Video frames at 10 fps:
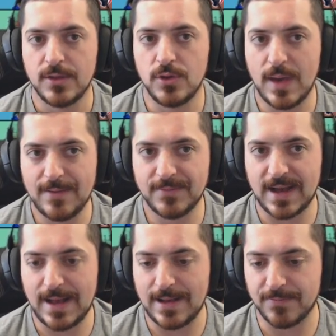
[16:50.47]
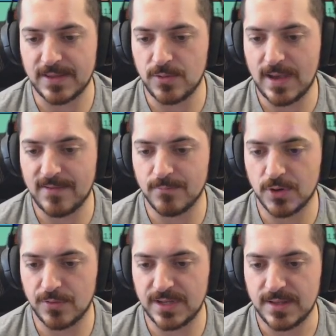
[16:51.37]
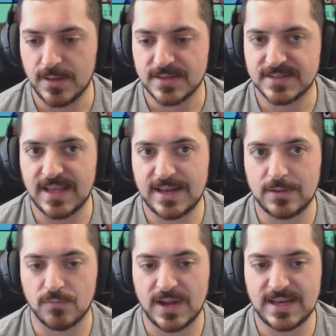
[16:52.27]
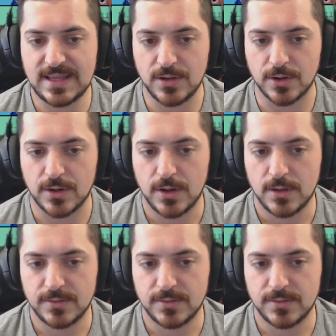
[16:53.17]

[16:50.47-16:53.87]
You have Goff and you have Murray standing right here.